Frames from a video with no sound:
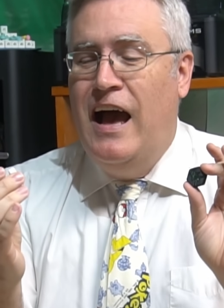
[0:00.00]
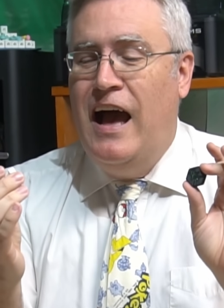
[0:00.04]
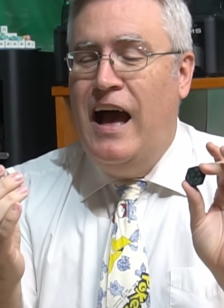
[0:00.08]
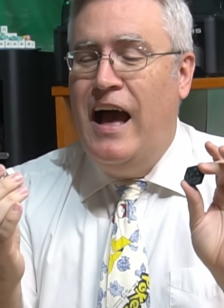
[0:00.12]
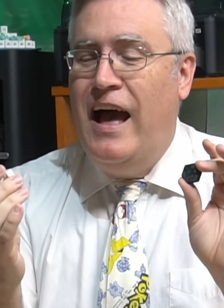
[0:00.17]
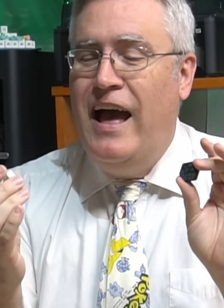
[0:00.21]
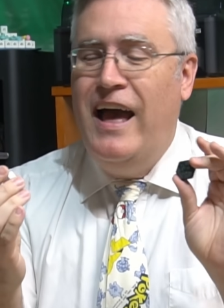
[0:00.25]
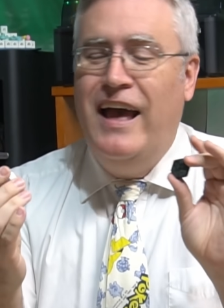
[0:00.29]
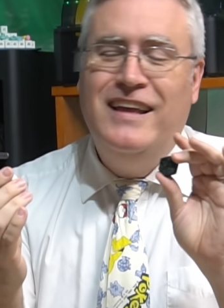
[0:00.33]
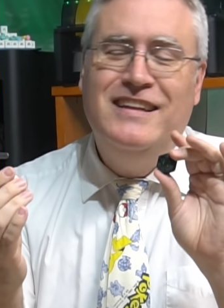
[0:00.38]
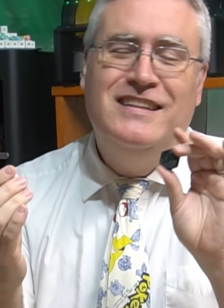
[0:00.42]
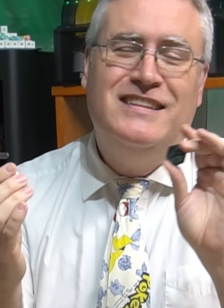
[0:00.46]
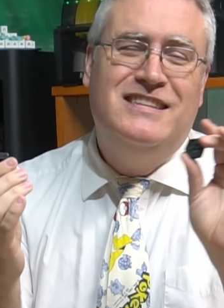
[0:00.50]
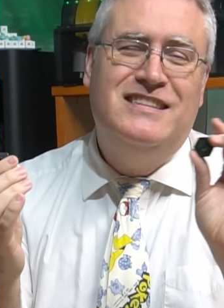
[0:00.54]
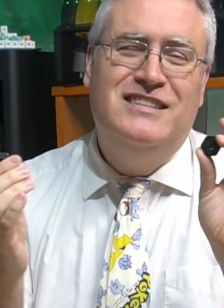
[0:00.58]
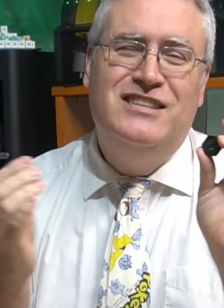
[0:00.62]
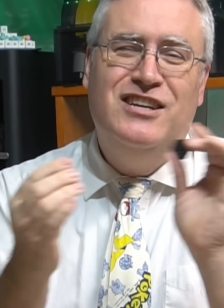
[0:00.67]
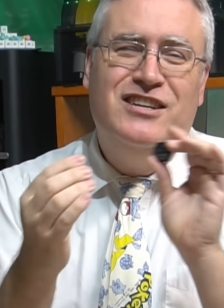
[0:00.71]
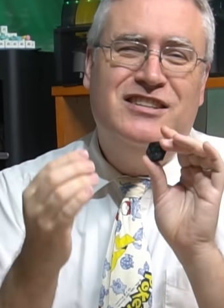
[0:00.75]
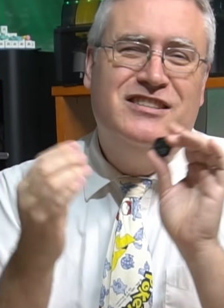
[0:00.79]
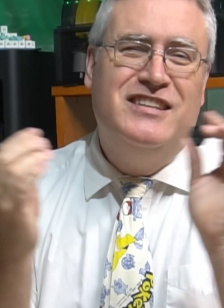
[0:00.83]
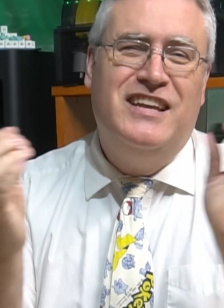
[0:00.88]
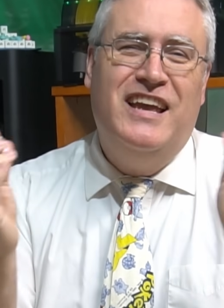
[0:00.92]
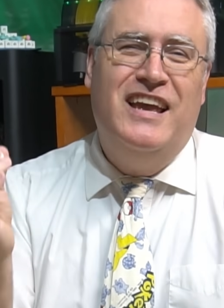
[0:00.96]
I
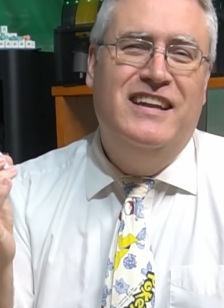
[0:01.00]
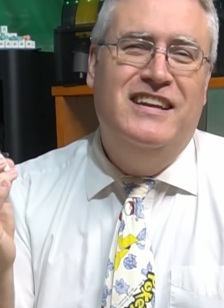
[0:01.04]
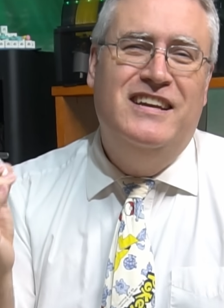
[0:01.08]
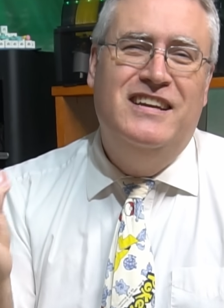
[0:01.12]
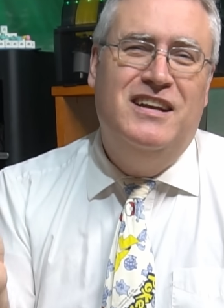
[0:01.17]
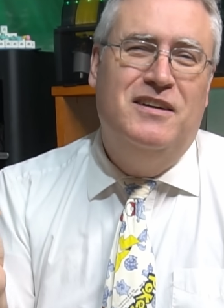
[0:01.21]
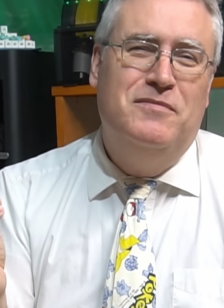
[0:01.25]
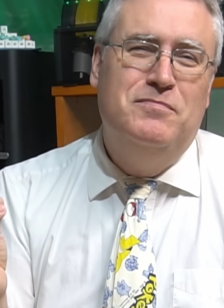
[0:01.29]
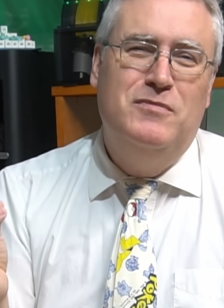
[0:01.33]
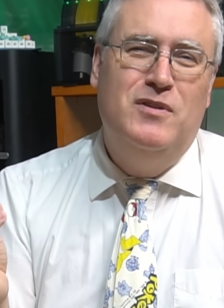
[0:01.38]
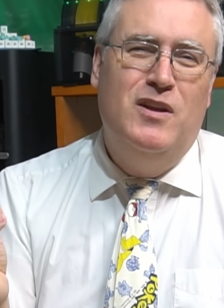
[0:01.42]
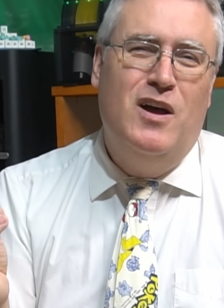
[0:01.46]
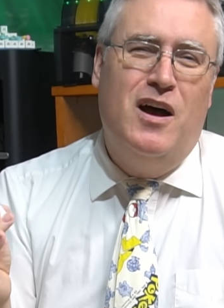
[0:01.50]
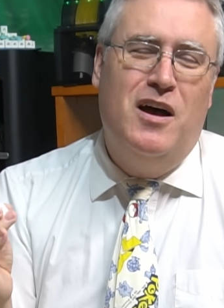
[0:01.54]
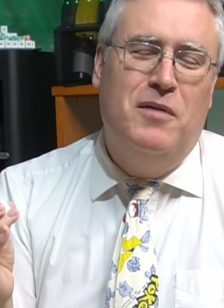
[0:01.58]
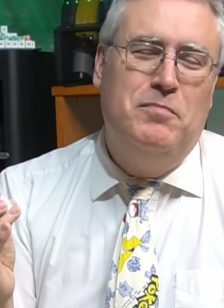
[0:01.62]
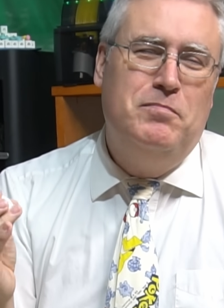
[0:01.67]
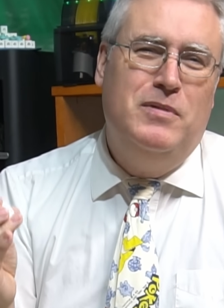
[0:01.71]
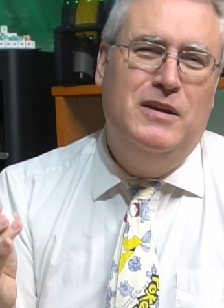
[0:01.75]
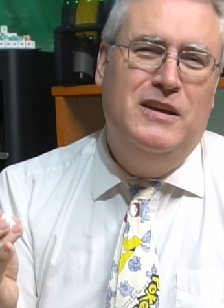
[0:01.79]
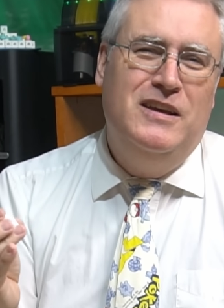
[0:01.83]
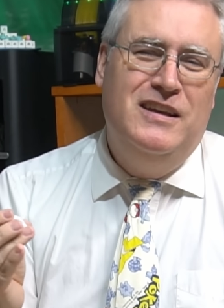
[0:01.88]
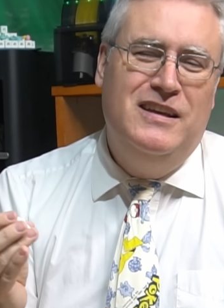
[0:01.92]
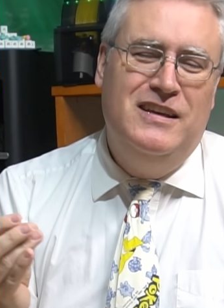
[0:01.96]
just ended up
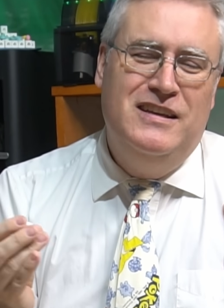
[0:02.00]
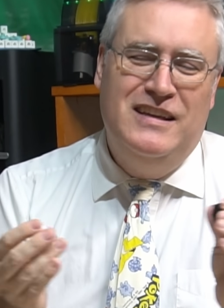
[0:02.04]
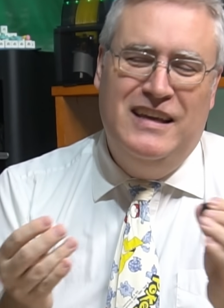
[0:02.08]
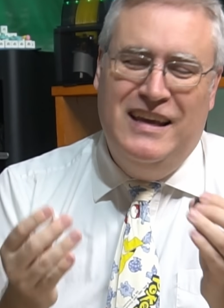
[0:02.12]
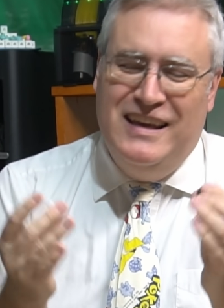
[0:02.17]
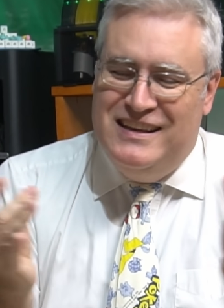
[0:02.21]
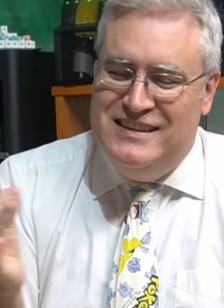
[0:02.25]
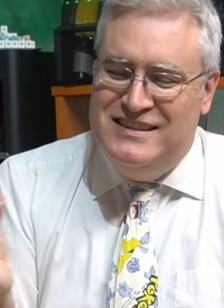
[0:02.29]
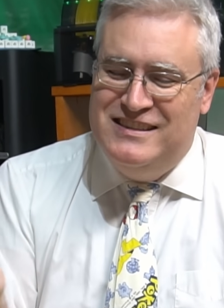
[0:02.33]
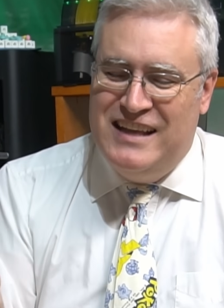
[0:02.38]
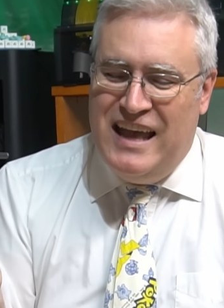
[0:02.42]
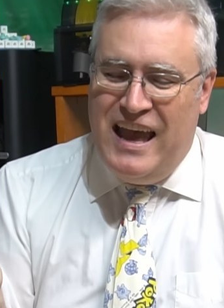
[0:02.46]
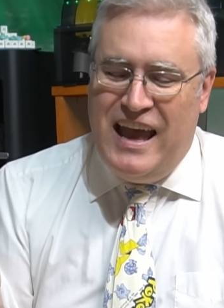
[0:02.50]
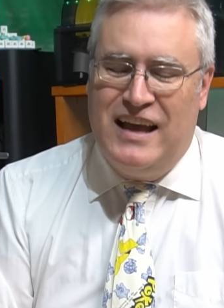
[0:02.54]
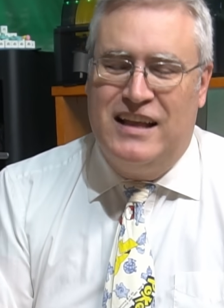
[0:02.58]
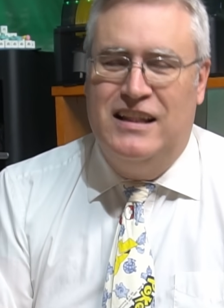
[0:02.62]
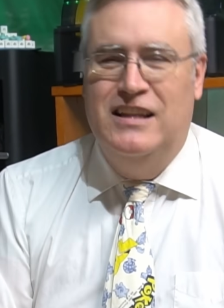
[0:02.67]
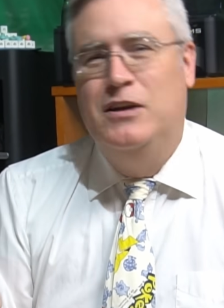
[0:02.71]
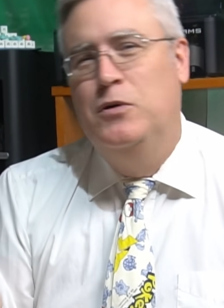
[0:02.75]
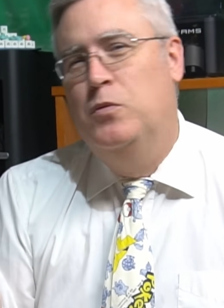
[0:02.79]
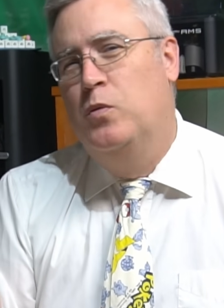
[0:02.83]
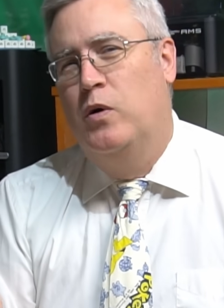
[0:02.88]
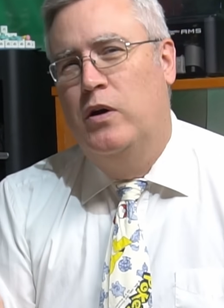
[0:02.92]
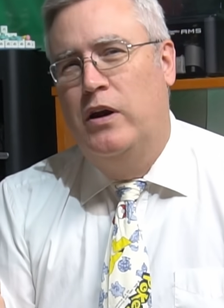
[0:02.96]
not being
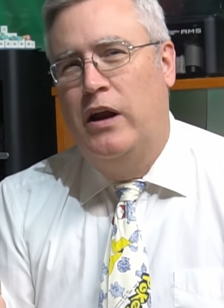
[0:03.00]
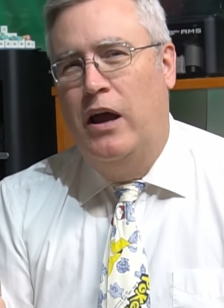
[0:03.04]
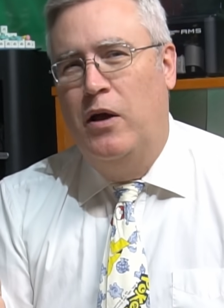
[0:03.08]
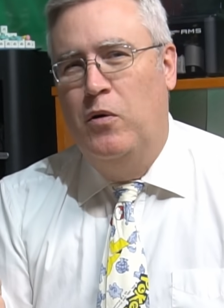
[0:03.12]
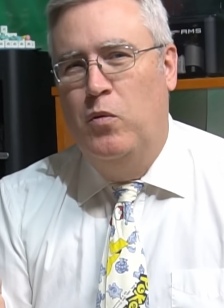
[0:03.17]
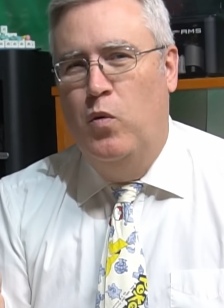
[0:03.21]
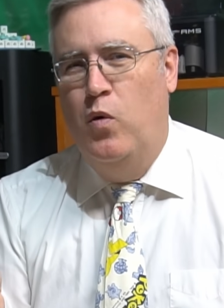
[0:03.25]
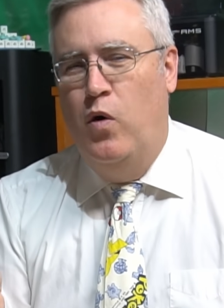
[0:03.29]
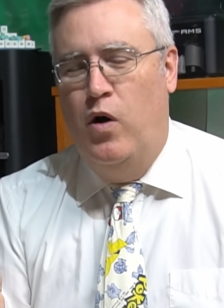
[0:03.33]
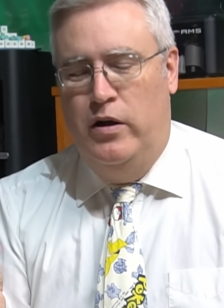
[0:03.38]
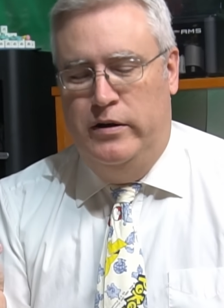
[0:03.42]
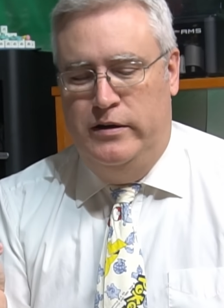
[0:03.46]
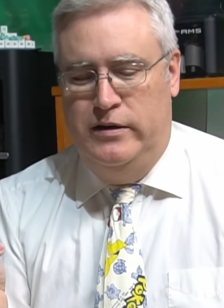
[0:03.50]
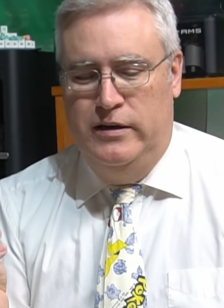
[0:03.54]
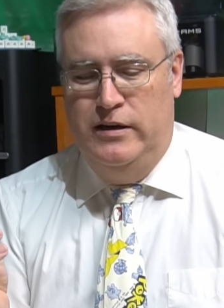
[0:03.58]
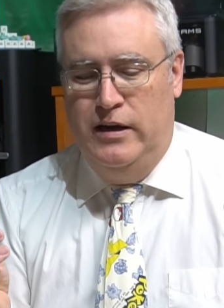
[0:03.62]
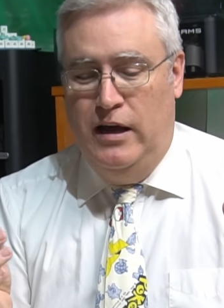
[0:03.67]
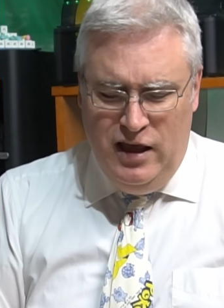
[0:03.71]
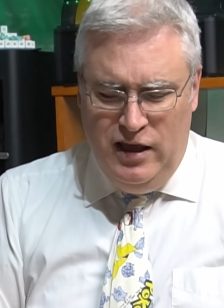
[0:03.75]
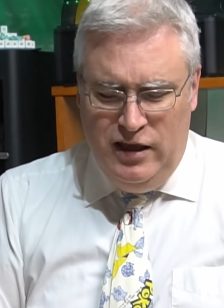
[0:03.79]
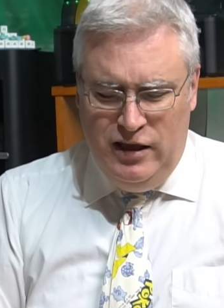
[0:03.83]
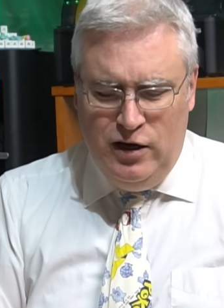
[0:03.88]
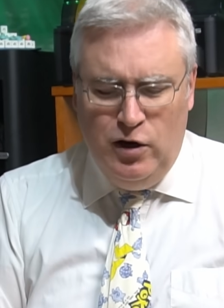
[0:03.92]
exactly what I wanted.